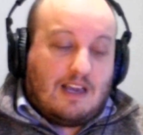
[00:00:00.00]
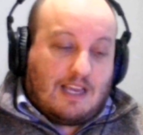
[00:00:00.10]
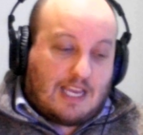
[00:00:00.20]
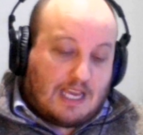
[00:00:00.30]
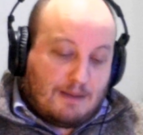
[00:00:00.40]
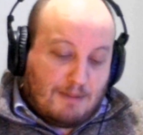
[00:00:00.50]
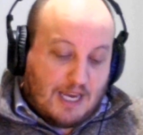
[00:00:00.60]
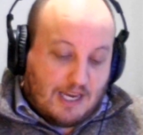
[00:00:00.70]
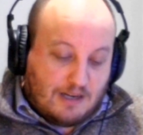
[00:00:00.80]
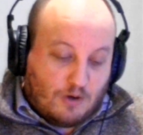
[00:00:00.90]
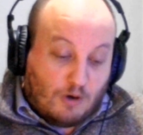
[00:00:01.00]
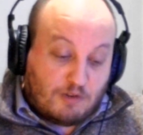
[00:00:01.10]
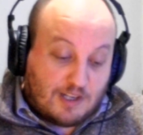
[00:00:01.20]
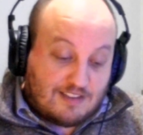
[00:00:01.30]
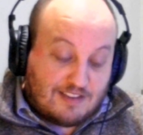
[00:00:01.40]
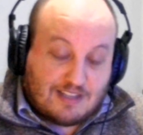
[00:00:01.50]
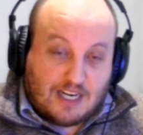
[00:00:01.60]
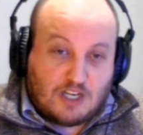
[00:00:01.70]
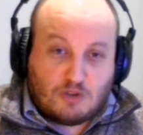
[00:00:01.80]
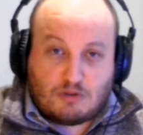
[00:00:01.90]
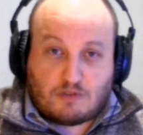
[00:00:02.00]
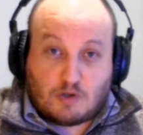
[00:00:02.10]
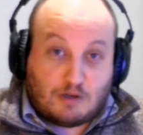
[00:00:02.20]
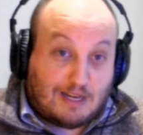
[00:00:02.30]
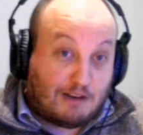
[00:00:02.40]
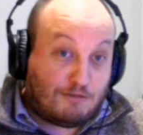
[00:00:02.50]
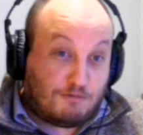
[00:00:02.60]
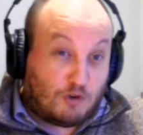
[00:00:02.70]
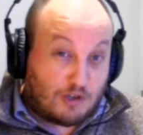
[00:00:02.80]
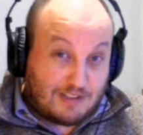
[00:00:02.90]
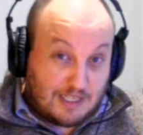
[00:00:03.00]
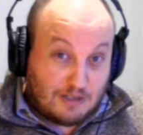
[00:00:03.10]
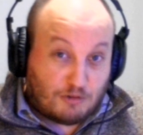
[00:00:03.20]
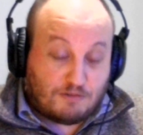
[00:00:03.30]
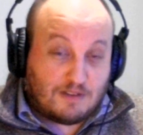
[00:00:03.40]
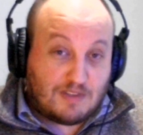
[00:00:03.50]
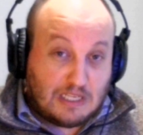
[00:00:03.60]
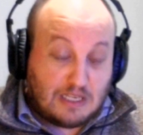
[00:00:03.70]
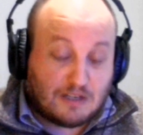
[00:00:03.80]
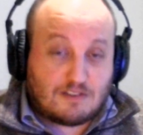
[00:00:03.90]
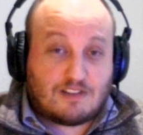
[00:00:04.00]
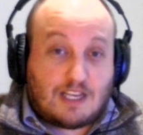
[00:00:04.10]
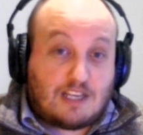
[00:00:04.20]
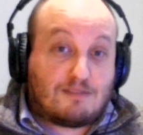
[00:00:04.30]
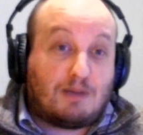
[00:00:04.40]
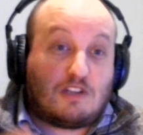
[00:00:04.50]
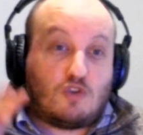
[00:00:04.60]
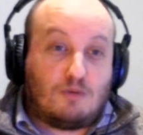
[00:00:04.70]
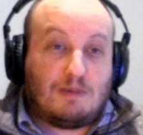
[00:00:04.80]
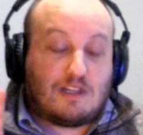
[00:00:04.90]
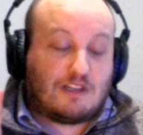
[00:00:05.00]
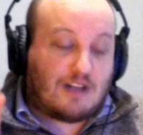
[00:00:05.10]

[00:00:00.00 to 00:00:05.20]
He made over his entire YouTube career, like 14 or 15 years, he's made $2 million.